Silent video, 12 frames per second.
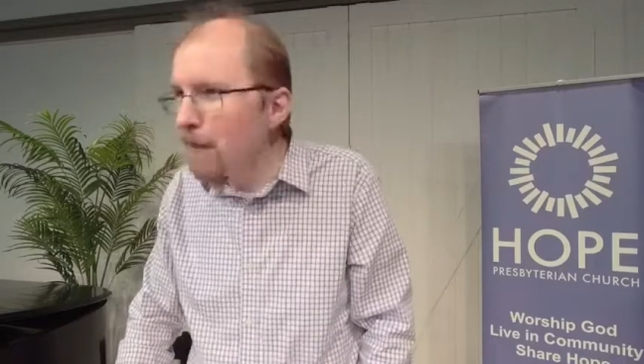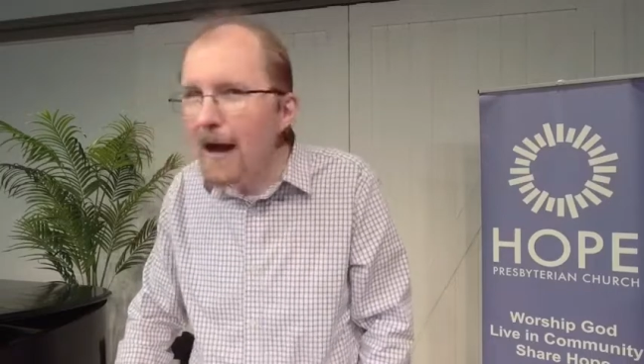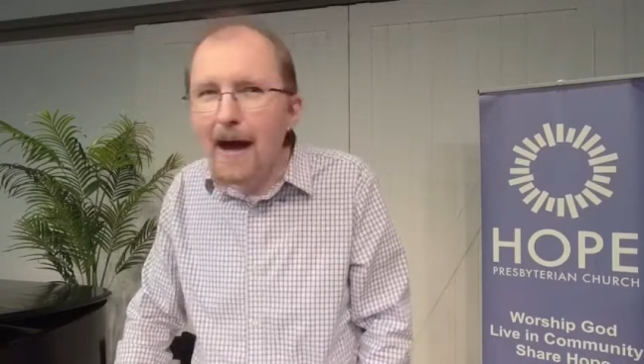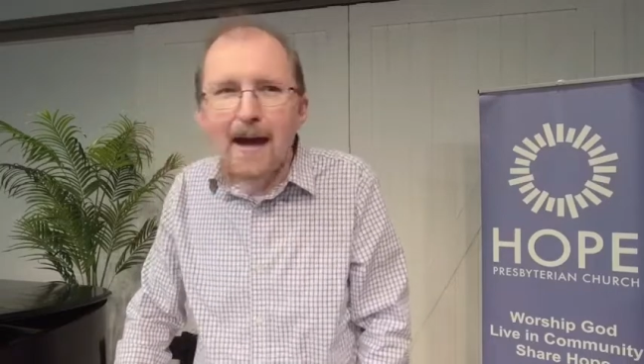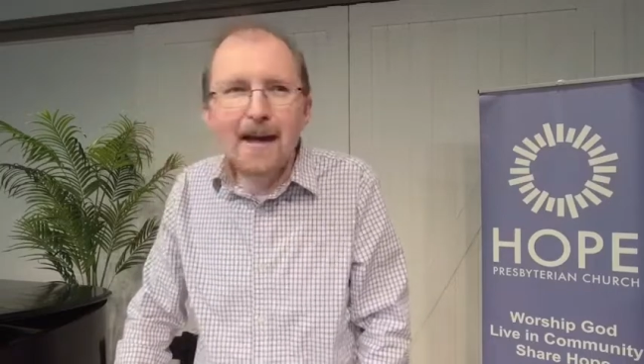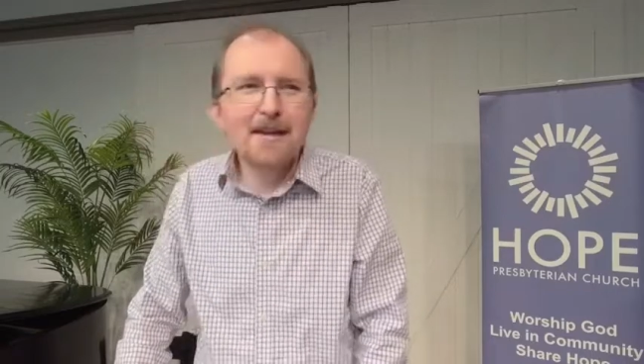
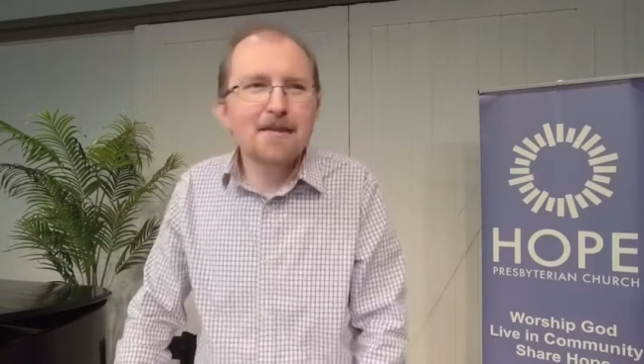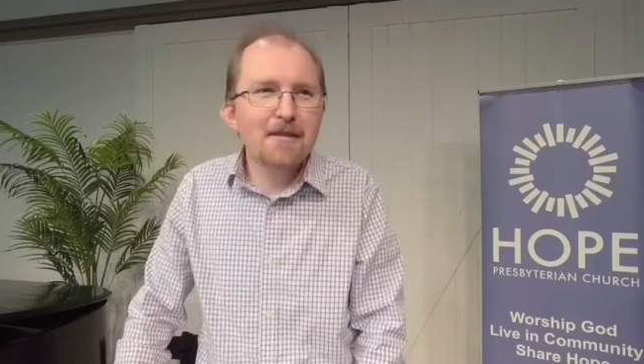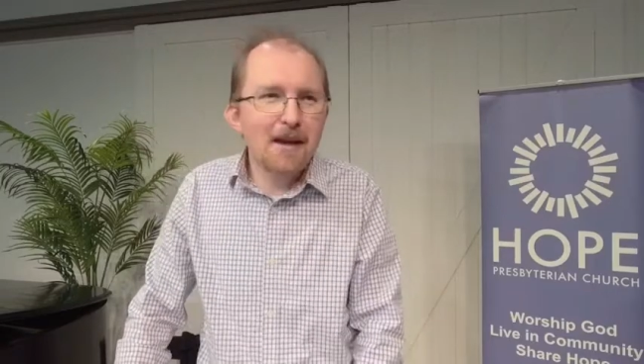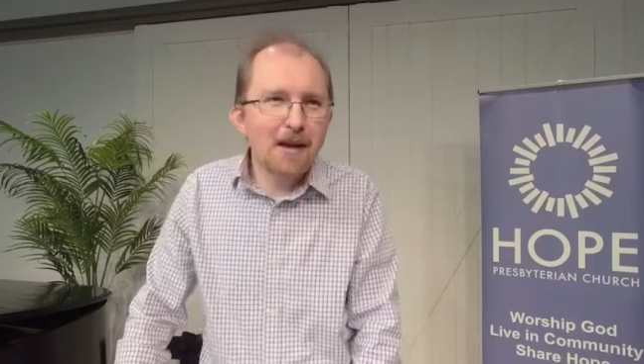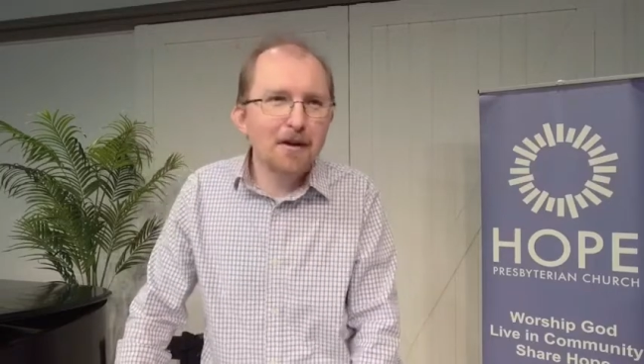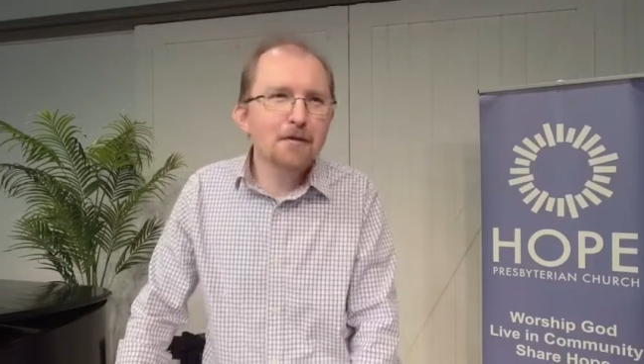by
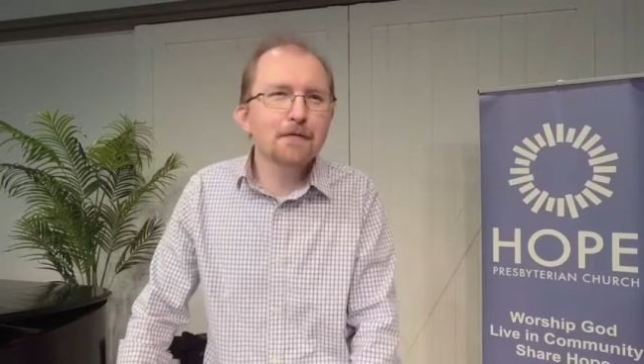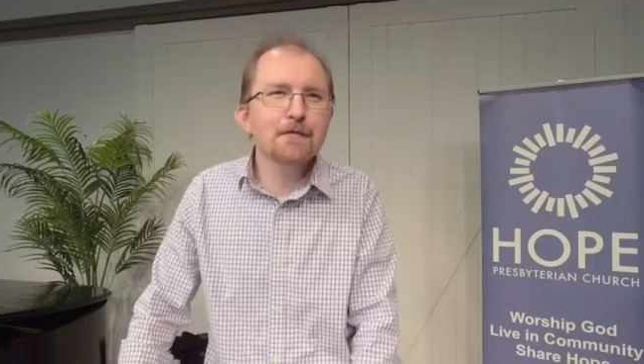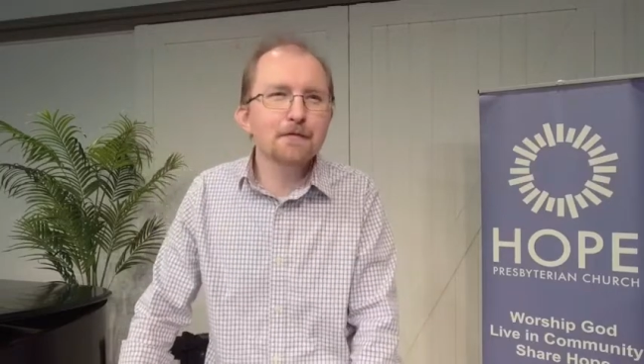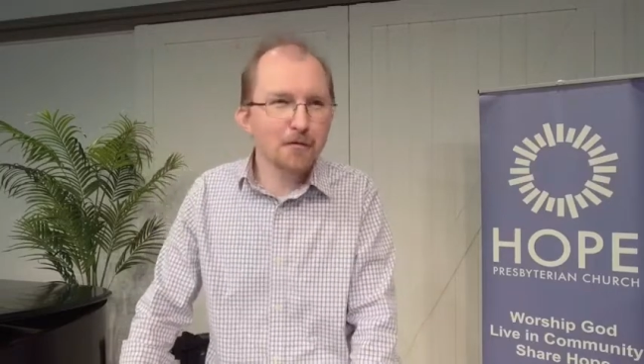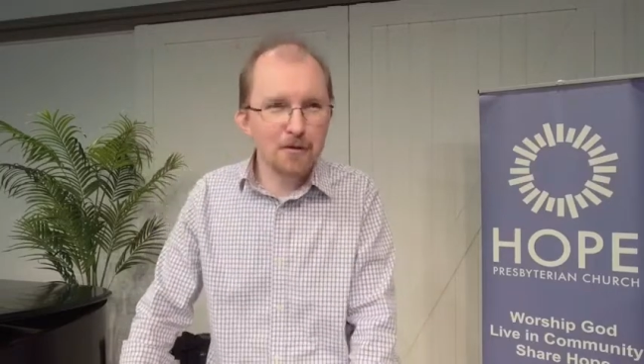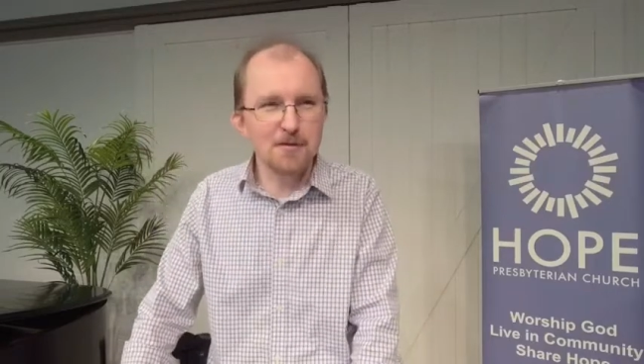their
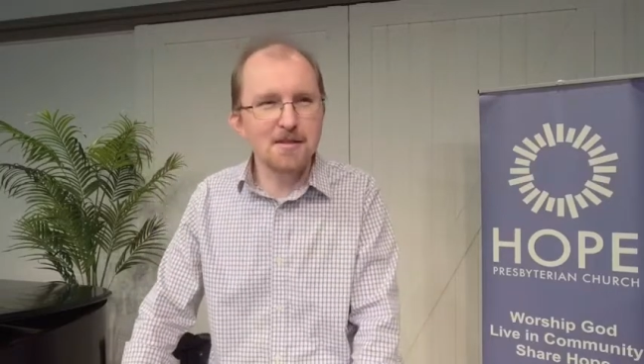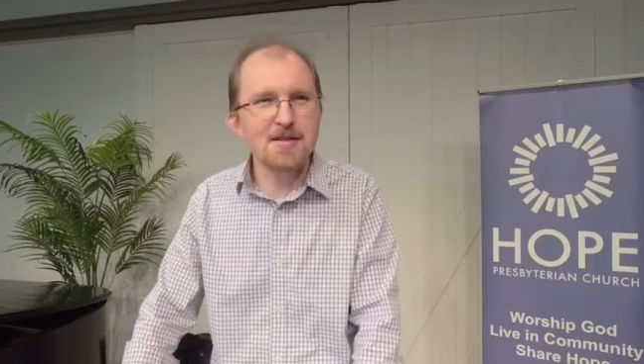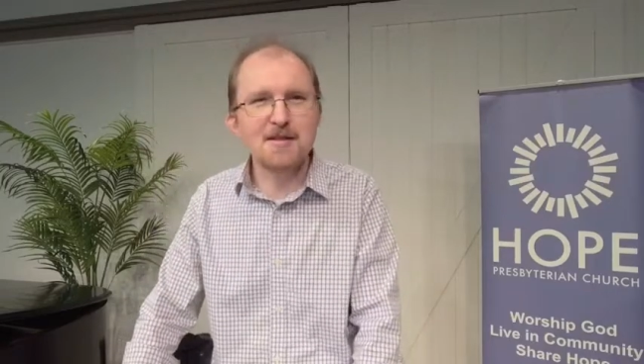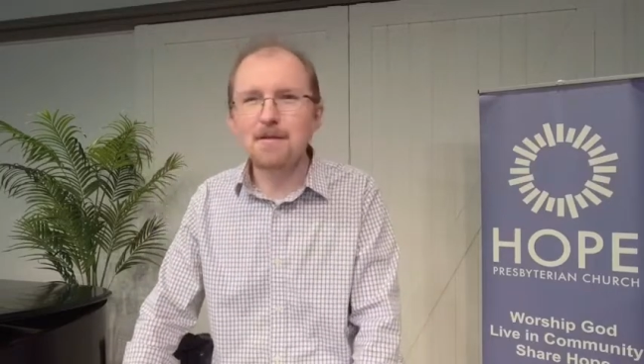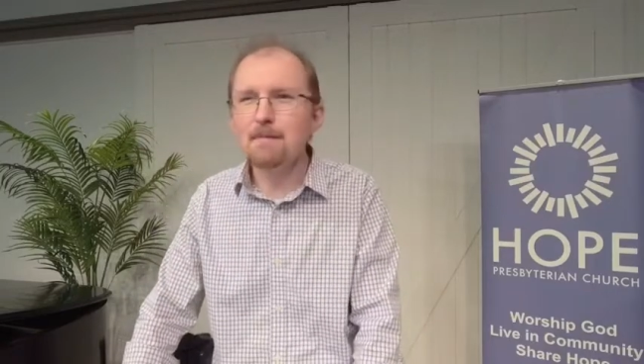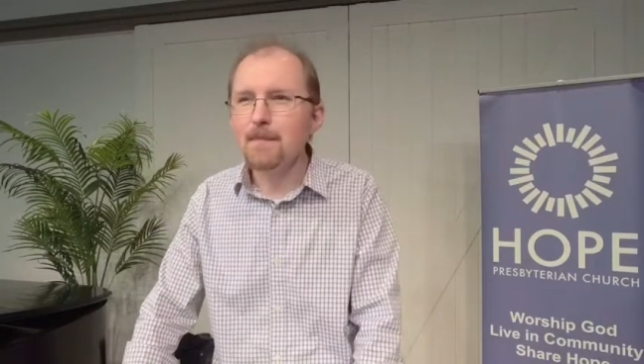
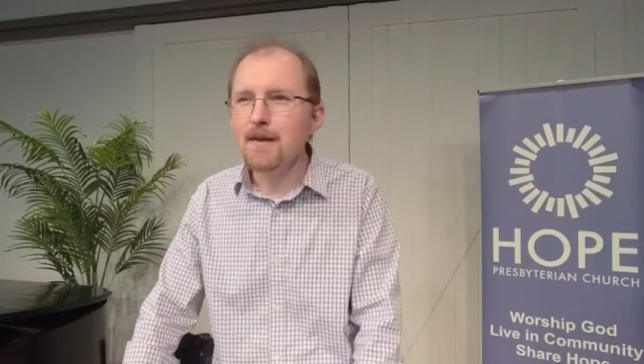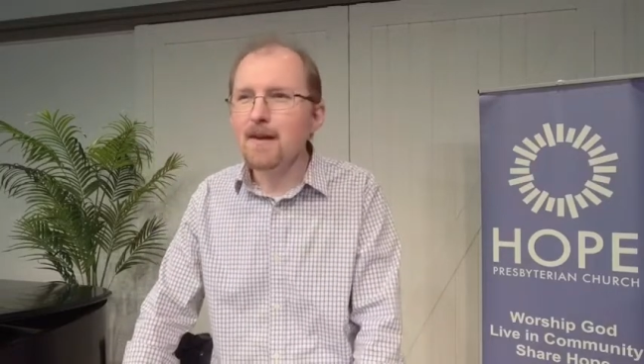fruits."